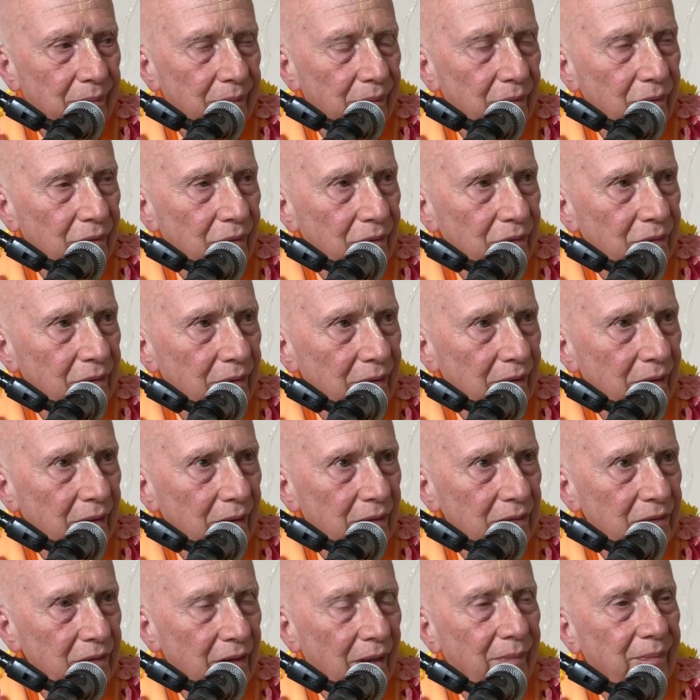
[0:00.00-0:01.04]
purush, uh,
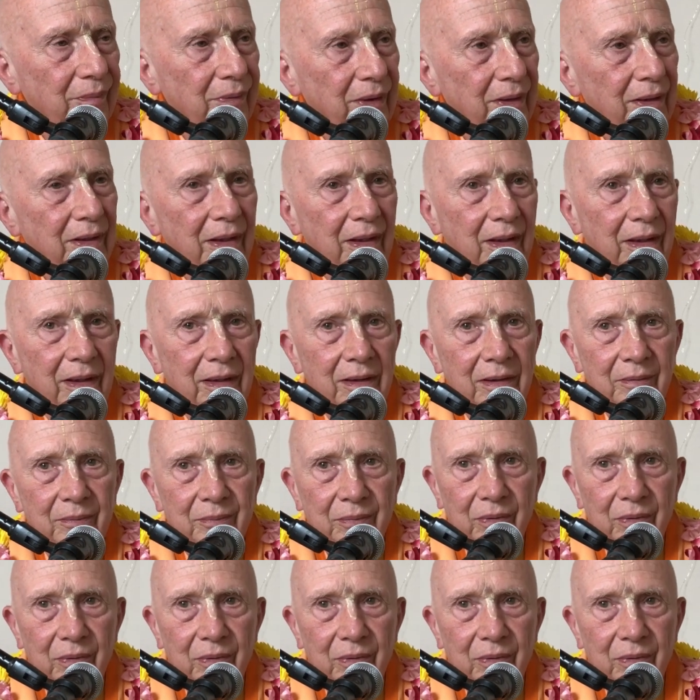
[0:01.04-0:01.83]
subdike,